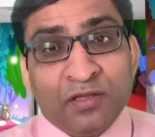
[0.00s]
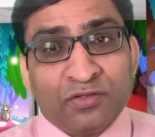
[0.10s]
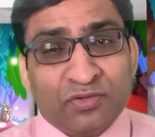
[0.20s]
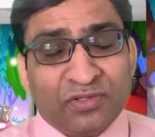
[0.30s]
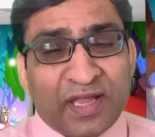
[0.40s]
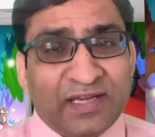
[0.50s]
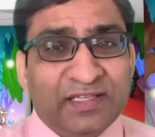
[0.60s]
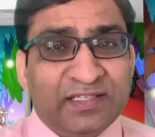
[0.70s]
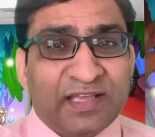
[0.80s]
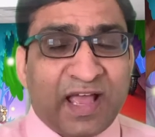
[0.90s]
So that
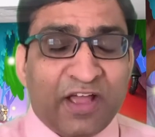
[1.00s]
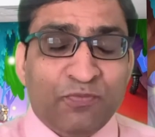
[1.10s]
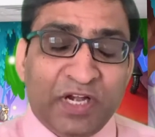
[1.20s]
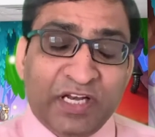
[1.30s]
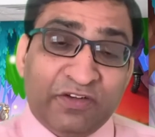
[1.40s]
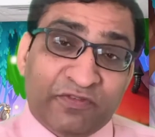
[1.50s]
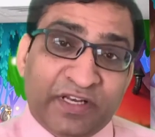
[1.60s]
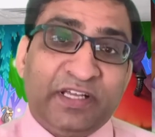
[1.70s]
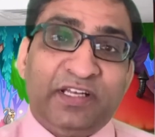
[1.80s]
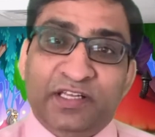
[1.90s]
is, I have made it
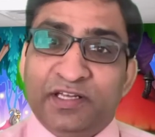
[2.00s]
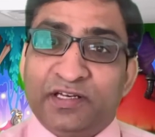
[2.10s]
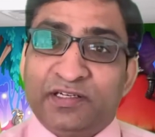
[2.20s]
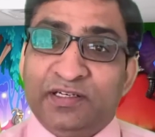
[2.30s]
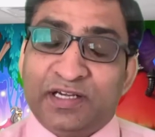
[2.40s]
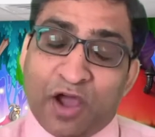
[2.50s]
very clear that